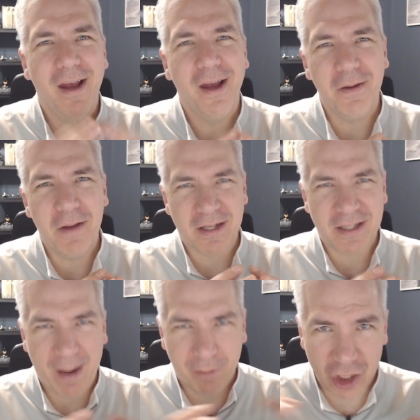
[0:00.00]

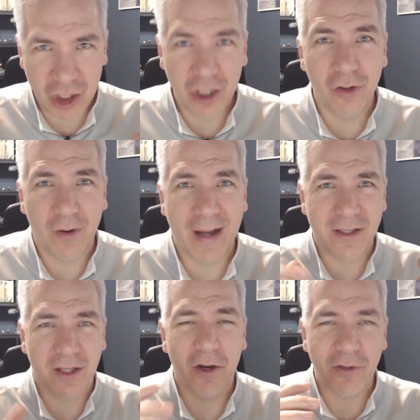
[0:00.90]
establish you as
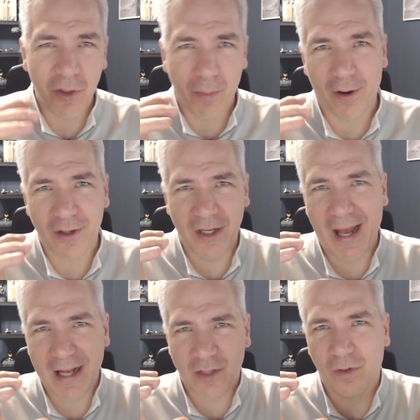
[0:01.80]
the go-to person
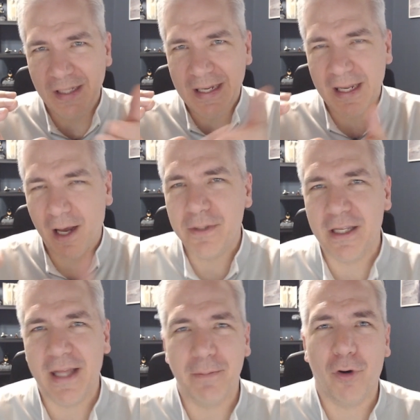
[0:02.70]
as we're leading up to
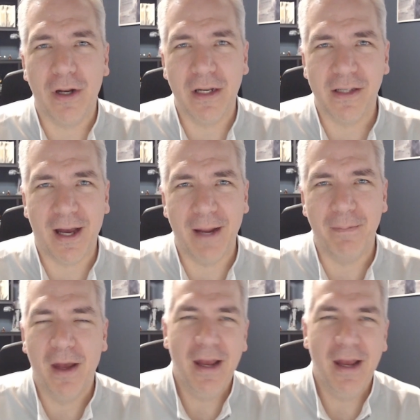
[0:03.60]
that point in time